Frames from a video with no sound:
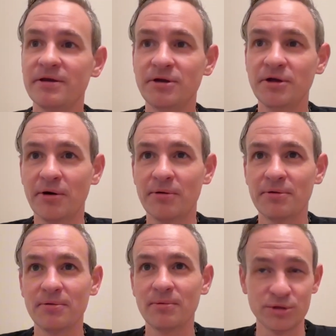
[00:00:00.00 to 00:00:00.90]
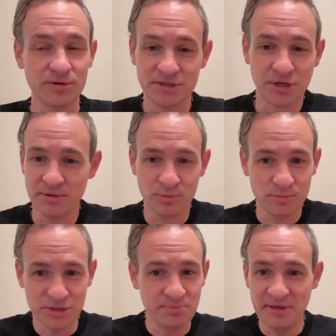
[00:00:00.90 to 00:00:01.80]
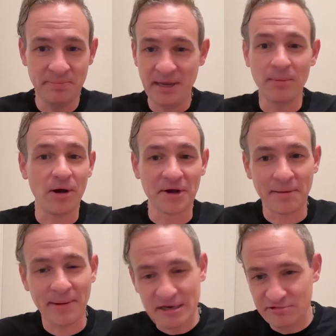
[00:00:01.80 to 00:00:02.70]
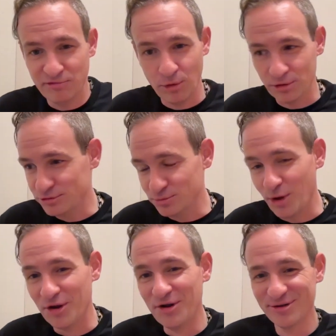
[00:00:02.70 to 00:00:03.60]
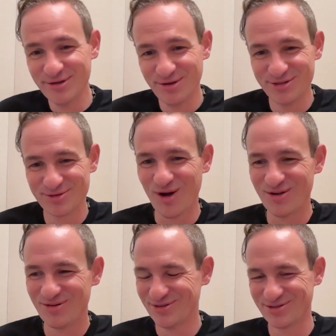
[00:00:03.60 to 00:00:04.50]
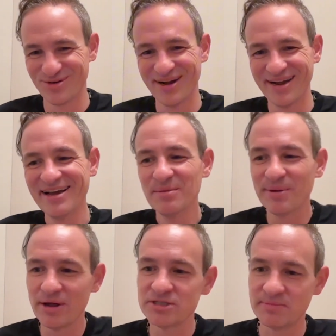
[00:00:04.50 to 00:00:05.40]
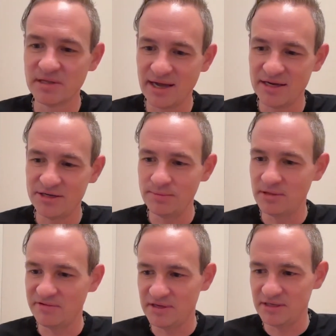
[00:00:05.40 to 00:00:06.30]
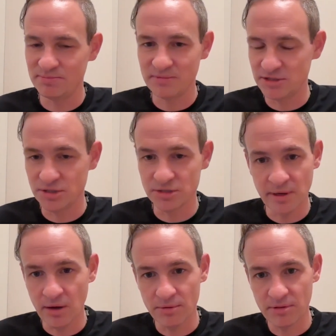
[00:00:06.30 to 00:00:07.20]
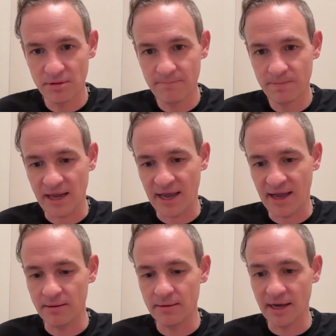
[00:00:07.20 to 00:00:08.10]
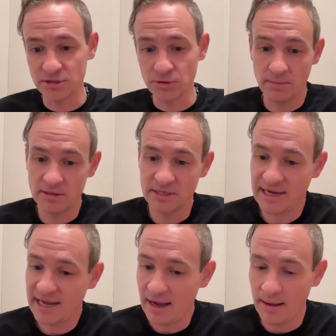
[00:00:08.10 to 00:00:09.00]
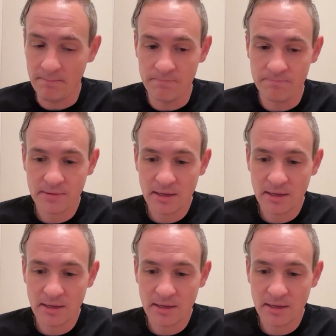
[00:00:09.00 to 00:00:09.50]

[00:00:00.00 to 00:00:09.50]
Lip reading: it's going to just be ping ponging back and forth. Who's Walt? Who's Walt? Who's Roy? But ultimately, I do believe he's just both. And I told him, I was like, hey, I'm